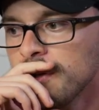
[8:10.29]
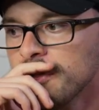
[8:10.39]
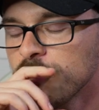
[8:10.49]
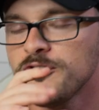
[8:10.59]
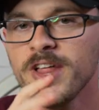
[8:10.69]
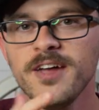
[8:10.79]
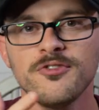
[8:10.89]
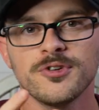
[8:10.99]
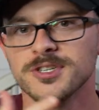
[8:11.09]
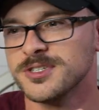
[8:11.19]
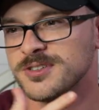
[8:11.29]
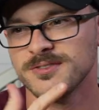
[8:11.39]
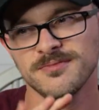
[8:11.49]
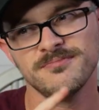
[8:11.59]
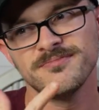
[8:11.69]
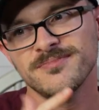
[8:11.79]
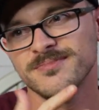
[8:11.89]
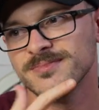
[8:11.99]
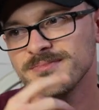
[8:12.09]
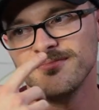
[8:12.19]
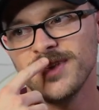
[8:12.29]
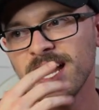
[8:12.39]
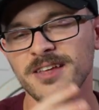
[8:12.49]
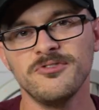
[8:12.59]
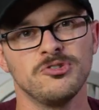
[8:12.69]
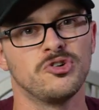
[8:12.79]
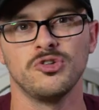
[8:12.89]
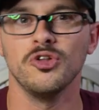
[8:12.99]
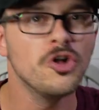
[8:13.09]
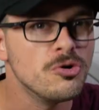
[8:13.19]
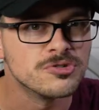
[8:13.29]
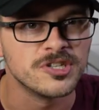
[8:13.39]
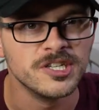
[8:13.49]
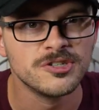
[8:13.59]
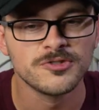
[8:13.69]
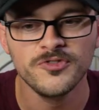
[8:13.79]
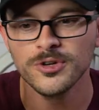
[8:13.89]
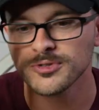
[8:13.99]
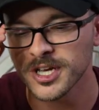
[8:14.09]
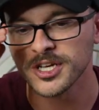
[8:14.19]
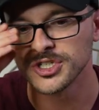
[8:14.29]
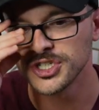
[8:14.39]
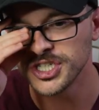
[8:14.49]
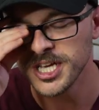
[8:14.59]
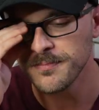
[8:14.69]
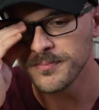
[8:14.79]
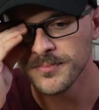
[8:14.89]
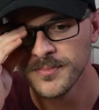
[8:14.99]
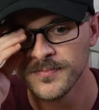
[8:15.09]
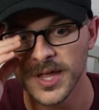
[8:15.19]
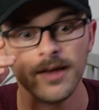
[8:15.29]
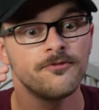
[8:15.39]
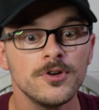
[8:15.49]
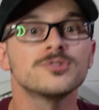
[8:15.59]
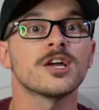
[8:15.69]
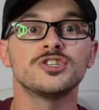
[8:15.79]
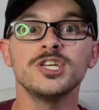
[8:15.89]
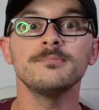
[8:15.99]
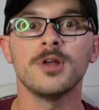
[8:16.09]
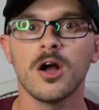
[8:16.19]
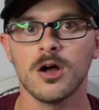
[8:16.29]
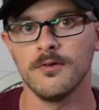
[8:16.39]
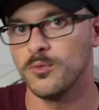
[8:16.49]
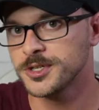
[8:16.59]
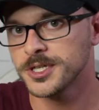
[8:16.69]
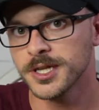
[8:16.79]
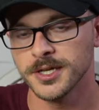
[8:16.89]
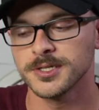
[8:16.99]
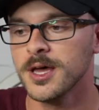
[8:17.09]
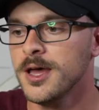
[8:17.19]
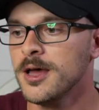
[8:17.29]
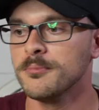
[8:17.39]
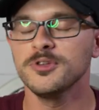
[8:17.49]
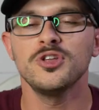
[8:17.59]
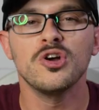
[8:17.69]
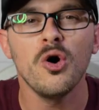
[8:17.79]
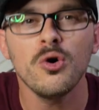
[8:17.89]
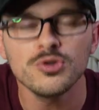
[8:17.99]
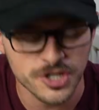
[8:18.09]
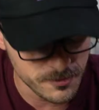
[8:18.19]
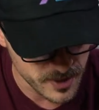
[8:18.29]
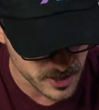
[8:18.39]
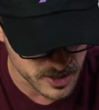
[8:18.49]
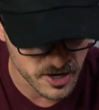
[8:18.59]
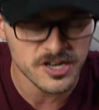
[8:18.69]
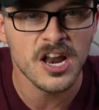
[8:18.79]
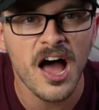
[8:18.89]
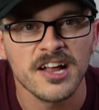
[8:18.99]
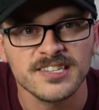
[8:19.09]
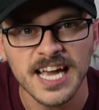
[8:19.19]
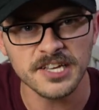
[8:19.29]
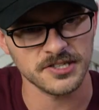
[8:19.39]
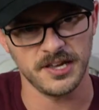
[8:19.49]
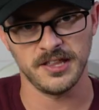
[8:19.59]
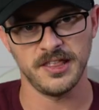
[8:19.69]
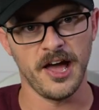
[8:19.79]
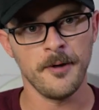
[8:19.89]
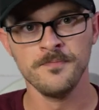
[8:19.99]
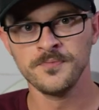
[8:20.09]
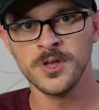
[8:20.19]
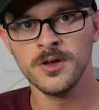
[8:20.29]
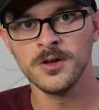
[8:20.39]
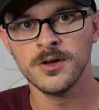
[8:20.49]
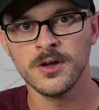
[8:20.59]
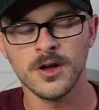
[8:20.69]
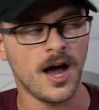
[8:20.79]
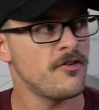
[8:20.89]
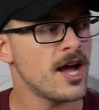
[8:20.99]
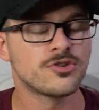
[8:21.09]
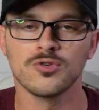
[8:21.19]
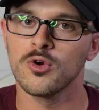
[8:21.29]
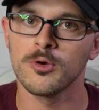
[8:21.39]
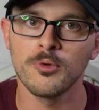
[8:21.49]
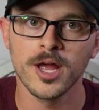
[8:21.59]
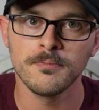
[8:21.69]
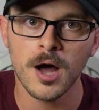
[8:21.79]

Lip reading: The flavor is not even close. It just feels like a cheap knockoff, which it is. But the goal should be to not taste like that. I've had Kroger brand